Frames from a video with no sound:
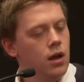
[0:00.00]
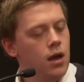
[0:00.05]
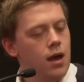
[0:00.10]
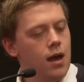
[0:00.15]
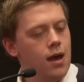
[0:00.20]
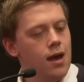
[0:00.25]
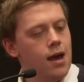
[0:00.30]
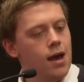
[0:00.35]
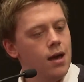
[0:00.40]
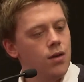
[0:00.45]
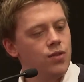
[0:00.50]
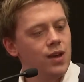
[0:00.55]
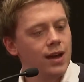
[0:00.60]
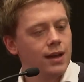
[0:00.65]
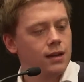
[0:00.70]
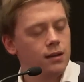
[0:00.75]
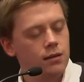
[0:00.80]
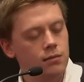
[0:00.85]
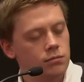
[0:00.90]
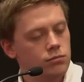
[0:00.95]
uh,
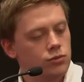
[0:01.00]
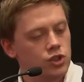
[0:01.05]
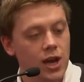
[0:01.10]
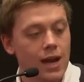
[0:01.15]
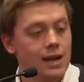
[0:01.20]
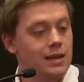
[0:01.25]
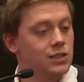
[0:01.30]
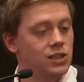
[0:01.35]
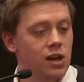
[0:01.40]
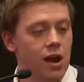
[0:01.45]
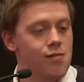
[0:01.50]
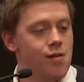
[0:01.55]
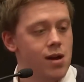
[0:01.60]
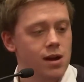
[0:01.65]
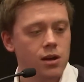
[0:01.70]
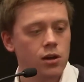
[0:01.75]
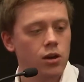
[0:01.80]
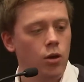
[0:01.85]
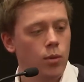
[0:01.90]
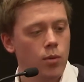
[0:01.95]
that can change our
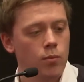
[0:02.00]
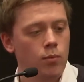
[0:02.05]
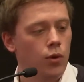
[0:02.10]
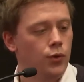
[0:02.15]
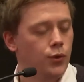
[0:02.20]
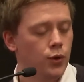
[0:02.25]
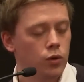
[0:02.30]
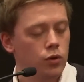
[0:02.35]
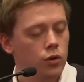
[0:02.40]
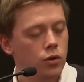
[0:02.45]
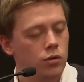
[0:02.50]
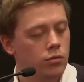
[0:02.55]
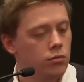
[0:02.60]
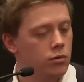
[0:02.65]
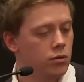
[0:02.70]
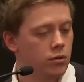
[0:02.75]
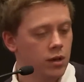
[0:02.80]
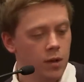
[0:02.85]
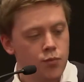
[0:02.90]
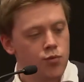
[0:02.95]
economic model
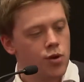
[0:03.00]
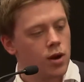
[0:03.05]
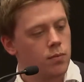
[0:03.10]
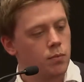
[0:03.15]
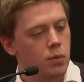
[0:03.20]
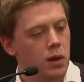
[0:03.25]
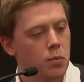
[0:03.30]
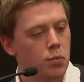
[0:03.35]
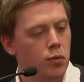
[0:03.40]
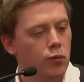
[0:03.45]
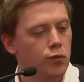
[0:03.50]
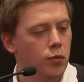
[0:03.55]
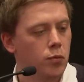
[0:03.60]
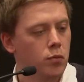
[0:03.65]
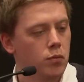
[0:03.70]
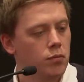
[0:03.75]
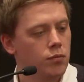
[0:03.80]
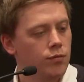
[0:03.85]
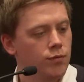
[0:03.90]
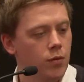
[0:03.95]
and liberate people
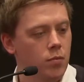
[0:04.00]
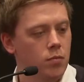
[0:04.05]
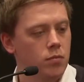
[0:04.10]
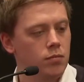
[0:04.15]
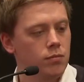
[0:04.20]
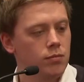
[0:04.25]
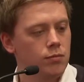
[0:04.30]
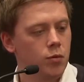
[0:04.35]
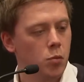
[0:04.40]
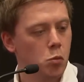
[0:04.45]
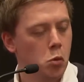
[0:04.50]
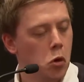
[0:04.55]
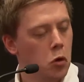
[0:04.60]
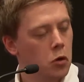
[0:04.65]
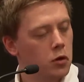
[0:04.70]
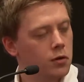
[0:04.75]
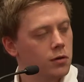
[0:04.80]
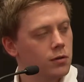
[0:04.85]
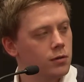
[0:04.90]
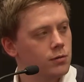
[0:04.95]
from, from, from
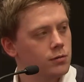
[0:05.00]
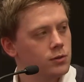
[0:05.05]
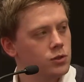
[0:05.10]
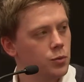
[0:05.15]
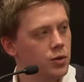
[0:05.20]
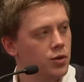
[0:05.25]
work. Do